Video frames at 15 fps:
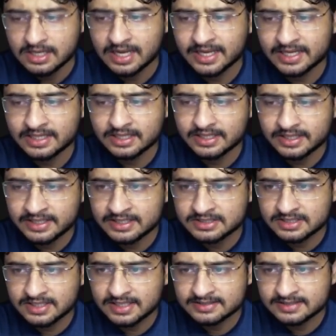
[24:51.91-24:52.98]
I can
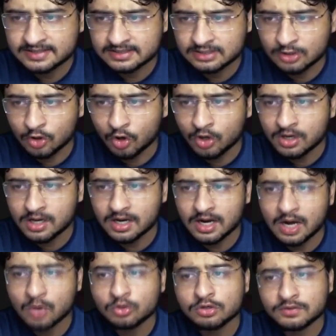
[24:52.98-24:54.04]
initialize this long
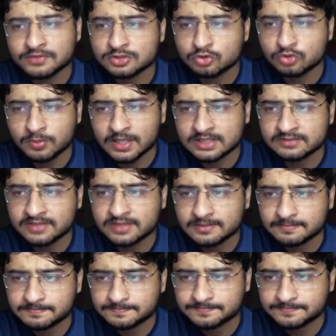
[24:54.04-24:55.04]
out of this loop as well.